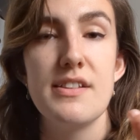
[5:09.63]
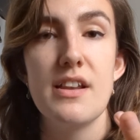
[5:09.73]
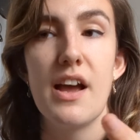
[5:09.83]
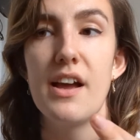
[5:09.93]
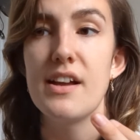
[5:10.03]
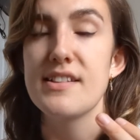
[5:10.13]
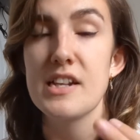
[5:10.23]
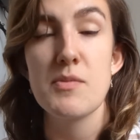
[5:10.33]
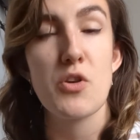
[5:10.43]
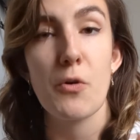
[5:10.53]

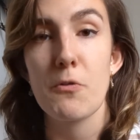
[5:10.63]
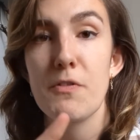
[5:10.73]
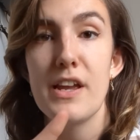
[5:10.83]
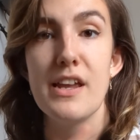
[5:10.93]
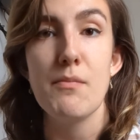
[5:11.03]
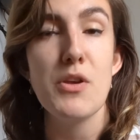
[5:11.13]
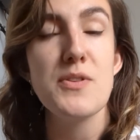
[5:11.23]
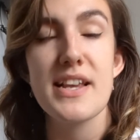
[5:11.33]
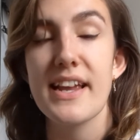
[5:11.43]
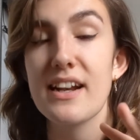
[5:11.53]
cinematography,
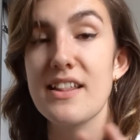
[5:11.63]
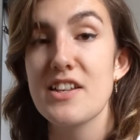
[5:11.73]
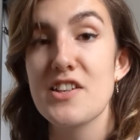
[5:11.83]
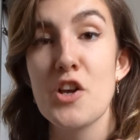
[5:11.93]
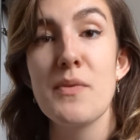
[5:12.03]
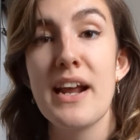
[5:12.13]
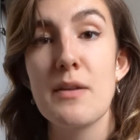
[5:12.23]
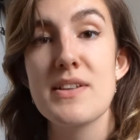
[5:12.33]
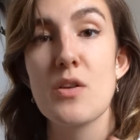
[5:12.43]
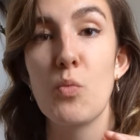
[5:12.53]
music. Like, there's so many
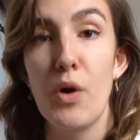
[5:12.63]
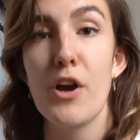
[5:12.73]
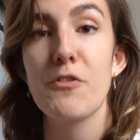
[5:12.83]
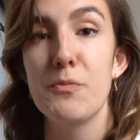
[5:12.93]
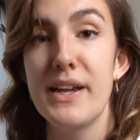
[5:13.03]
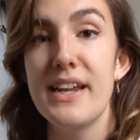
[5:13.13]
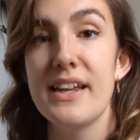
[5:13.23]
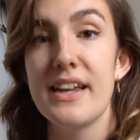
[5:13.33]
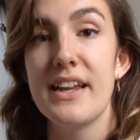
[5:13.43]
elements that work for me.